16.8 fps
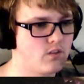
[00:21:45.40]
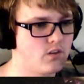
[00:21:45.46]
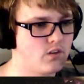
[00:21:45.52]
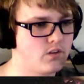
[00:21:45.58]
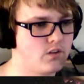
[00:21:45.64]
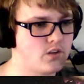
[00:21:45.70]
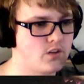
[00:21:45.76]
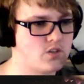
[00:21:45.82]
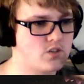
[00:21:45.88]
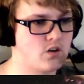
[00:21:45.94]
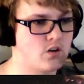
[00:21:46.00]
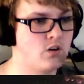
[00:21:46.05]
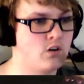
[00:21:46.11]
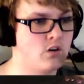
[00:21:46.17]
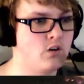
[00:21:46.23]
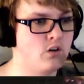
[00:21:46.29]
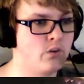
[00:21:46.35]
The
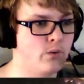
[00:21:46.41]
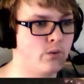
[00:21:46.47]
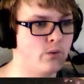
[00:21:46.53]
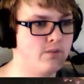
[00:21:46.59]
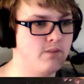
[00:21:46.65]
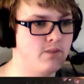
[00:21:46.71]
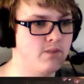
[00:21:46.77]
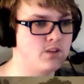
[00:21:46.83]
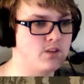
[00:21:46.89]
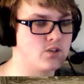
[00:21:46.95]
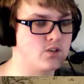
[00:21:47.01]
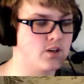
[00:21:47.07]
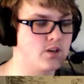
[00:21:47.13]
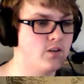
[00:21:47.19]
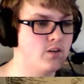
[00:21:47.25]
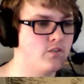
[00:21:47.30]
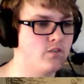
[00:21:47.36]
Song of the White
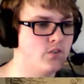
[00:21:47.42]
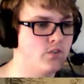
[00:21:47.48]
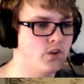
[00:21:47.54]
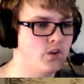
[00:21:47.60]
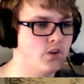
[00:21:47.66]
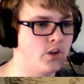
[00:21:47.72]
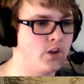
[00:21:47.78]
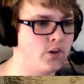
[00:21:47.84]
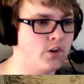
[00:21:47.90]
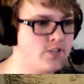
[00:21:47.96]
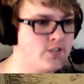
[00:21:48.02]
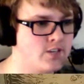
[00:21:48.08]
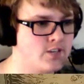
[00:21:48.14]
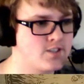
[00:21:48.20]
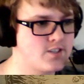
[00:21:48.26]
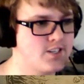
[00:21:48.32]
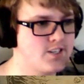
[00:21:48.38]
Minotaur. Another
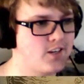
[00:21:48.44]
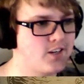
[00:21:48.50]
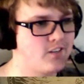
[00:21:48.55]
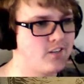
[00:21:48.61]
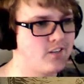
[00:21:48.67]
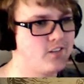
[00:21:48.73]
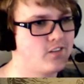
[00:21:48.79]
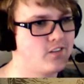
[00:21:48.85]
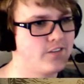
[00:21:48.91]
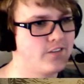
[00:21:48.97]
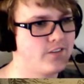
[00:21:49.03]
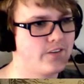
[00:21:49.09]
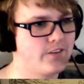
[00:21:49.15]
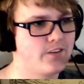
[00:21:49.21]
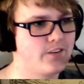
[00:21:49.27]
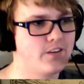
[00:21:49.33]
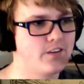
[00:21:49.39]
DLC?
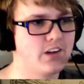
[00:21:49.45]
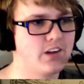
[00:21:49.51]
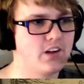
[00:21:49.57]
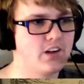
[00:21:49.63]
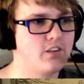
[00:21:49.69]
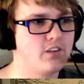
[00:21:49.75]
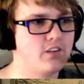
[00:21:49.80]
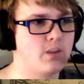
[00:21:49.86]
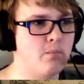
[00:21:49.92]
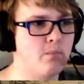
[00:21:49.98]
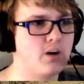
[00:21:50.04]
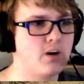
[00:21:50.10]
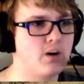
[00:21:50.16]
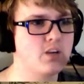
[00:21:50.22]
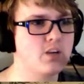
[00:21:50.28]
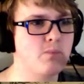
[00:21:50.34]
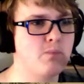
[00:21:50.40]
The
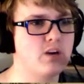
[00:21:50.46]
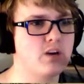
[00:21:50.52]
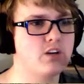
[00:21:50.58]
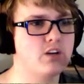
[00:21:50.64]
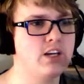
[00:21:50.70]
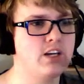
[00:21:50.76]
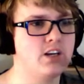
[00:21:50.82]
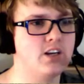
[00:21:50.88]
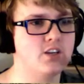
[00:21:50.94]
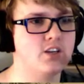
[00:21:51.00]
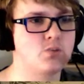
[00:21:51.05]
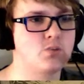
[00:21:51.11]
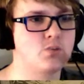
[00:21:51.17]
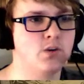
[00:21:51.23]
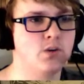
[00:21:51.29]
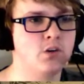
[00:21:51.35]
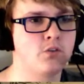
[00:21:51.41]
Mug and Barrel Inn is
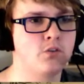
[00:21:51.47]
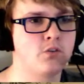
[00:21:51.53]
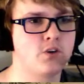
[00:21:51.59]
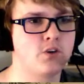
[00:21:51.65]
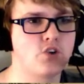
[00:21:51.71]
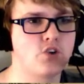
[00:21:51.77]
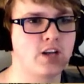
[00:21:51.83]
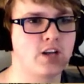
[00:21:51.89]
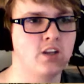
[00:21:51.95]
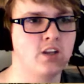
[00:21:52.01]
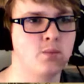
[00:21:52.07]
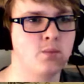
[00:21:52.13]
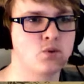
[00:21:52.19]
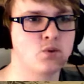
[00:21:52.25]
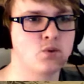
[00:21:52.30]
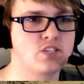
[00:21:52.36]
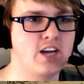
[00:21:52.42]
renowned for attracting the
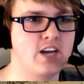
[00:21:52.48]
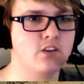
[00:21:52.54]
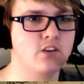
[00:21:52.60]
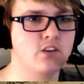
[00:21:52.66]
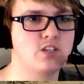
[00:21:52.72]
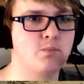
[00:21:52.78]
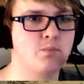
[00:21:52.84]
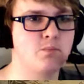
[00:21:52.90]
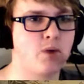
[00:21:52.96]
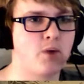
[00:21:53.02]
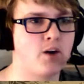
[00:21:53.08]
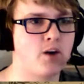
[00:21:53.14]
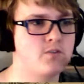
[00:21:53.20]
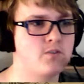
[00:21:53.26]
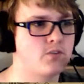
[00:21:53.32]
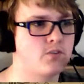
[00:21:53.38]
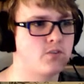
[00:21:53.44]
most talented
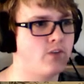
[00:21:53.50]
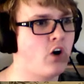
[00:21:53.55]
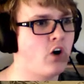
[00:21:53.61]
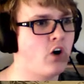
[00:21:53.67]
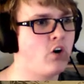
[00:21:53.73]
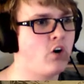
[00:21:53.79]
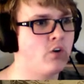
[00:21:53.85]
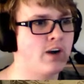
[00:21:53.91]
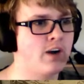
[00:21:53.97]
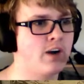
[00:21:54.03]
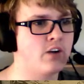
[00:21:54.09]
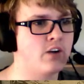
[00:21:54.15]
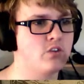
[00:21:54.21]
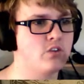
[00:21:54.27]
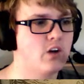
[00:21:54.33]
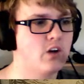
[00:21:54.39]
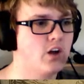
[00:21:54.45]
bards from all
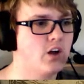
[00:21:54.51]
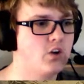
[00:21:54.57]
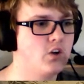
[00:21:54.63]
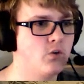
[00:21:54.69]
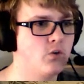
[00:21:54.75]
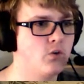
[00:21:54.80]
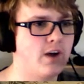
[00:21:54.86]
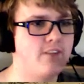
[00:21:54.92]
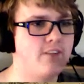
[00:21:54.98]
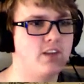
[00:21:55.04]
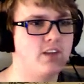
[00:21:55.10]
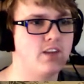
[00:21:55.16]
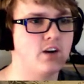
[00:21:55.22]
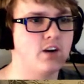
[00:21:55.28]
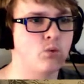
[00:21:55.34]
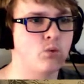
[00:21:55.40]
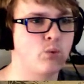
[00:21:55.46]
around. You arrive
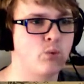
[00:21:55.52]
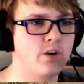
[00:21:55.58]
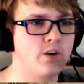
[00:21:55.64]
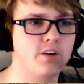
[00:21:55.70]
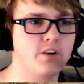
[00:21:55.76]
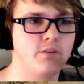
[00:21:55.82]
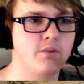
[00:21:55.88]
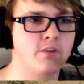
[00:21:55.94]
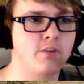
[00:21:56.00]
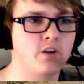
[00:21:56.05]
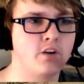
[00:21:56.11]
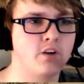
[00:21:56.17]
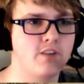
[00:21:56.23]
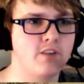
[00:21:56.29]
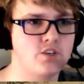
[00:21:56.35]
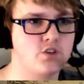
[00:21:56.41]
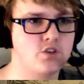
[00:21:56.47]
there, weary from your
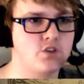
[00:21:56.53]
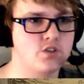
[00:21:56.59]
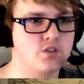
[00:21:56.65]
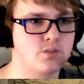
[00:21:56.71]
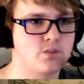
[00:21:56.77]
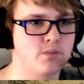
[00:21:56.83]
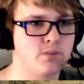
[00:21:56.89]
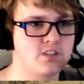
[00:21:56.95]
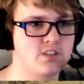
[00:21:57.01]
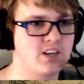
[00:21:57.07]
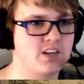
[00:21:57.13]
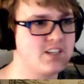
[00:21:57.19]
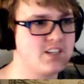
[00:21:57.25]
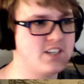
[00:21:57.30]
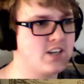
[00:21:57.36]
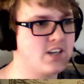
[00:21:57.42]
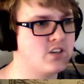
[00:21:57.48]
adventures, but
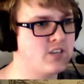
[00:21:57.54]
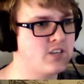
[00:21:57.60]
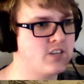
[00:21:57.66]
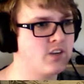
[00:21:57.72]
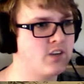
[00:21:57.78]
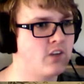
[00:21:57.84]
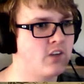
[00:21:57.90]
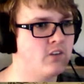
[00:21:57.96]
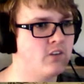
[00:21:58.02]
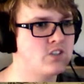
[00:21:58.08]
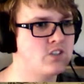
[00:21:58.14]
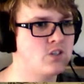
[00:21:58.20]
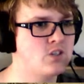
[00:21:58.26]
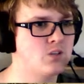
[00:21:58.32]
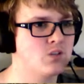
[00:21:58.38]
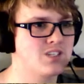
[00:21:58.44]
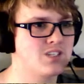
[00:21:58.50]
tonight's entertainment convinces
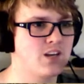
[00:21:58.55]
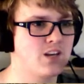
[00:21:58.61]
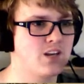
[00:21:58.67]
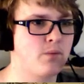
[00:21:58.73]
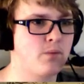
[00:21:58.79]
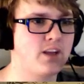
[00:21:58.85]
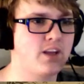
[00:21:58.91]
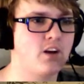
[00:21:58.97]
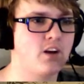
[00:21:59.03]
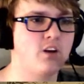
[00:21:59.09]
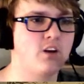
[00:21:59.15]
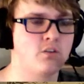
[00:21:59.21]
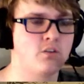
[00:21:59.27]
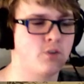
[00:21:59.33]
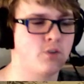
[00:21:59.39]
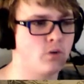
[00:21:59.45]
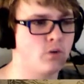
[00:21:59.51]
you to settle by the hearth
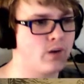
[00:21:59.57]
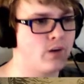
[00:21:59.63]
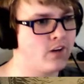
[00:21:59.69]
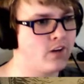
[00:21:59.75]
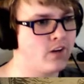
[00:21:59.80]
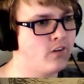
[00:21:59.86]
for a while.